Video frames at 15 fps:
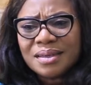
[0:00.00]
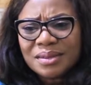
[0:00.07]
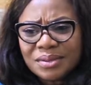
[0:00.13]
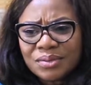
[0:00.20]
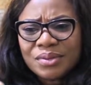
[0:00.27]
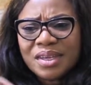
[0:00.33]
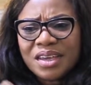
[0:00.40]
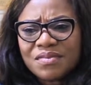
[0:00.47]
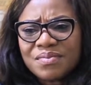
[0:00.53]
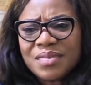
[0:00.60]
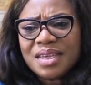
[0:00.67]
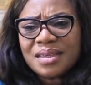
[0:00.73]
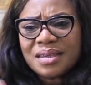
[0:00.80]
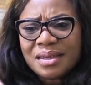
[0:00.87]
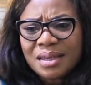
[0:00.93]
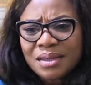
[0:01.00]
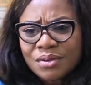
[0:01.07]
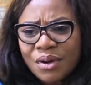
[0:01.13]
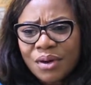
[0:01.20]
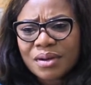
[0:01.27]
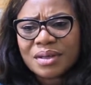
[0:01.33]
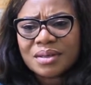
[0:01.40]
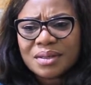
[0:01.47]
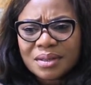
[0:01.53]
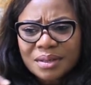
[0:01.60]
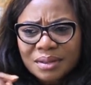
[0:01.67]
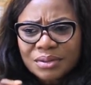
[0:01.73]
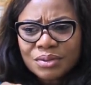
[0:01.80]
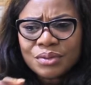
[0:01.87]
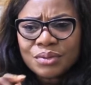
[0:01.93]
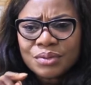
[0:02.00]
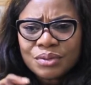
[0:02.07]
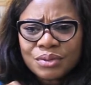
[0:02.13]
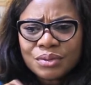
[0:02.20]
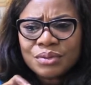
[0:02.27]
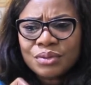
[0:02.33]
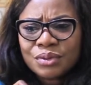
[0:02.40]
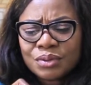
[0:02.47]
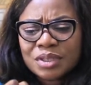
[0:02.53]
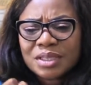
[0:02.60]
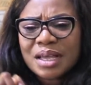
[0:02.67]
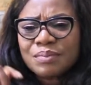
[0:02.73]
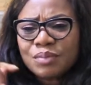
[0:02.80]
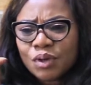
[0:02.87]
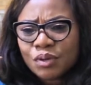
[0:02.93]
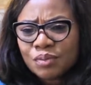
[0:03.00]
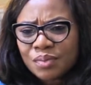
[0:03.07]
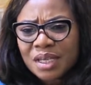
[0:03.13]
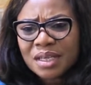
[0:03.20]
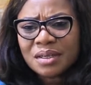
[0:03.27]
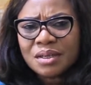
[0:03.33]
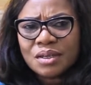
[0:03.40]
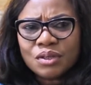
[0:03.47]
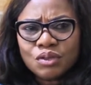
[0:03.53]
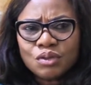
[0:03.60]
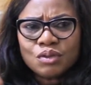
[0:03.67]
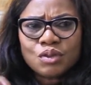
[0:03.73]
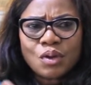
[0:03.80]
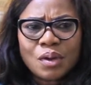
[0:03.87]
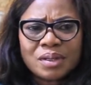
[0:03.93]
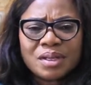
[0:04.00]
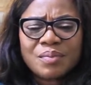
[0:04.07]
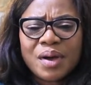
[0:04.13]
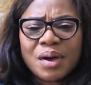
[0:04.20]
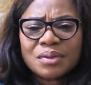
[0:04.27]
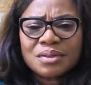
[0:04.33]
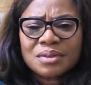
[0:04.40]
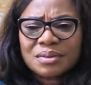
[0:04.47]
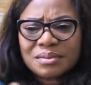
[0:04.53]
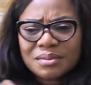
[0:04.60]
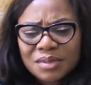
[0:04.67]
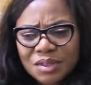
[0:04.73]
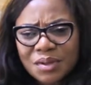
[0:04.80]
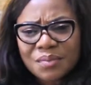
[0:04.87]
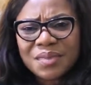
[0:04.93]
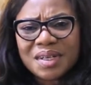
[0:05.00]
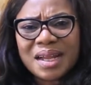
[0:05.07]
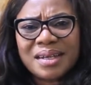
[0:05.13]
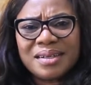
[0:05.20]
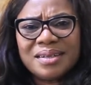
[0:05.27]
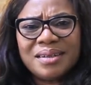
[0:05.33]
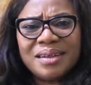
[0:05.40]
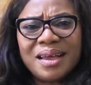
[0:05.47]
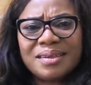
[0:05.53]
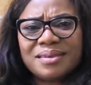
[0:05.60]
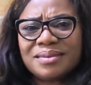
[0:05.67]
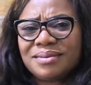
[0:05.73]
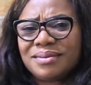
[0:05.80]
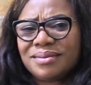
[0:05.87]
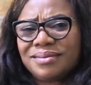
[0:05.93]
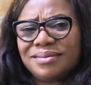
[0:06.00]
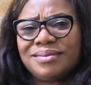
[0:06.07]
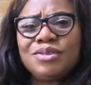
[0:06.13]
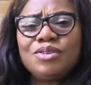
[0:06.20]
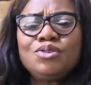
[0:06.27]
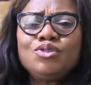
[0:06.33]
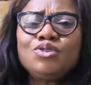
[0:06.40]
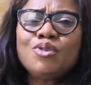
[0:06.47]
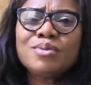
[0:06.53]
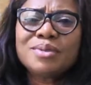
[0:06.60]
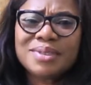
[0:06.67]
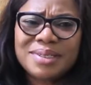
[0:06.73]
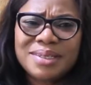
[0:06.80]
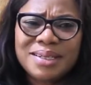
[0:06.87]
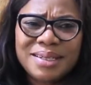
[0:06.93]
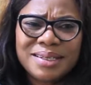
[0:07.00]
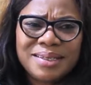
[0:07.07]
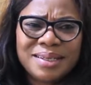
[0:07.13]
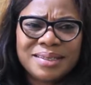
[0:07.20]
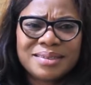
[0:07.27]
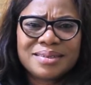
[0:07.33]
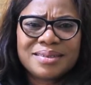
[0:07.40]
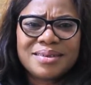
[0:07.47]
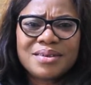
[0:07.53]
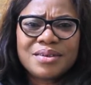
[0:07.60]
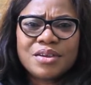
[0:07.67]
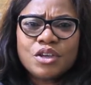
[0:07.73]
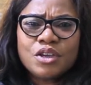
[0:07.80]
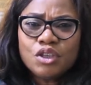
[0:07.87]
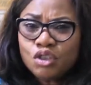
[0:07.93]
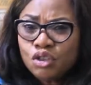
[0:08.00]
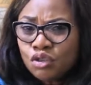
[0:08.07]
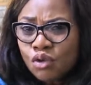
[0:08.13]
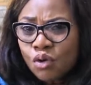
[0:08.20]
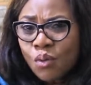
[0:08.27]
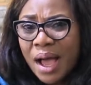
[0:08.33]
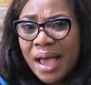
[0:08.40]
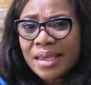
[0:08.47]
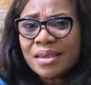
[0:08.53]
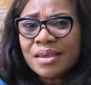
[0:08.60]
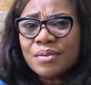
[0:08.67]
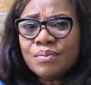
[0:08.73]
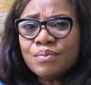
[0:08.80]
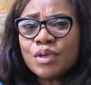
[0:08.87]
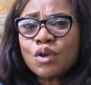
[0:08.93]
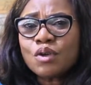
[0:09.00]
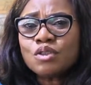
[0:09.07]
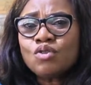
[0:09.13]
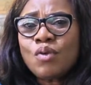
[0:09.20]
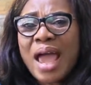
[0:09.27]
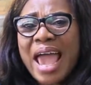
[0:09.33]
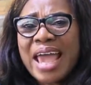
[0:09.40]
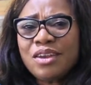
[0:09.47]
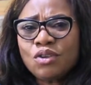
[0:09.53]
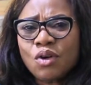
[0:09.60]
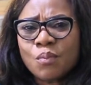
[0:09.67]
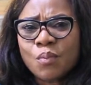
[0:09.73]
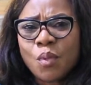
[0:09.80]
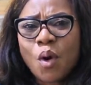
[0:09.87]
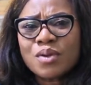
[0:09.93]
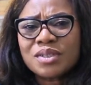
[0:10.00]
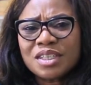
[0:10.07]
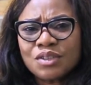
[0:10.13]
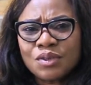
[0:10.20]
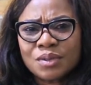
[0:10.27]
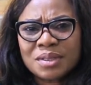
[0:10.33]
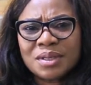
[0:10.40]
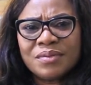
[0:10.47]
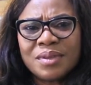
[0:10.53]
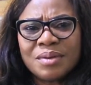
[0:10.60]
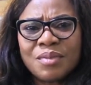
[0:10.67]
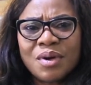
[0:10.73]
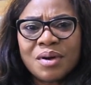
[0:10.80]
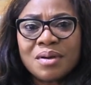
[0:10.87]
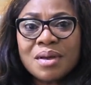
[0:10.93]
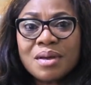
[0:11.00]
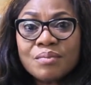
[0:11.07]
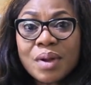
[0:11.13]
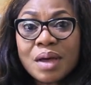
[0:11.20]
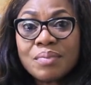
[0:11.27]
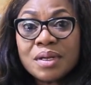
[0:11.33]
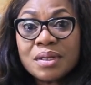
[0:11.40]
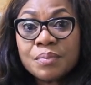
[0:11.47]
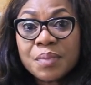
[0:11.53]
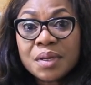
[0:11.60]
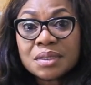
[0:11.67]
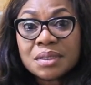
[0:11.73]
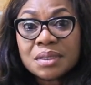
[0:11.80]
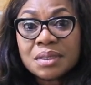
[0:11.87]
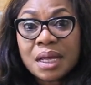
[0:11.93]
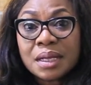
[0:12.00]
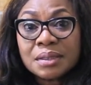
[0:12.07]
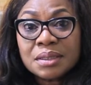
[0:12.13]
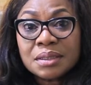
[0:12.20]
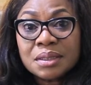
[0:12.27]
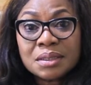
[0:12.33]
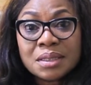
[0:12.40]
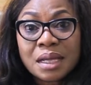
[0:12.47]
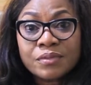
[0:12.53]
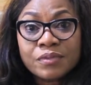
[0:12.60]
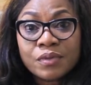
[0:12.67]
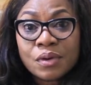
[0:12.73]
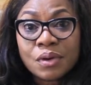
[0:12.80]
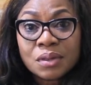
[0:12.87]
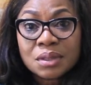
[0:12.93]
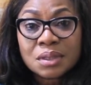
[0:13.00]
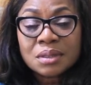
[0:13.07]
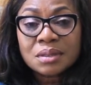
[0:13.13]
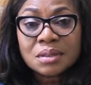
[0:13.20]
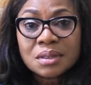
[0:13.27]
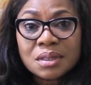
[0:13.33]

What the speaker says: you gave me a knock. You stepped on me. You talked about something I didn't like. You don't need it. You know why? Because you end up hurting yourself the more. Probably the person that did it had forgotten.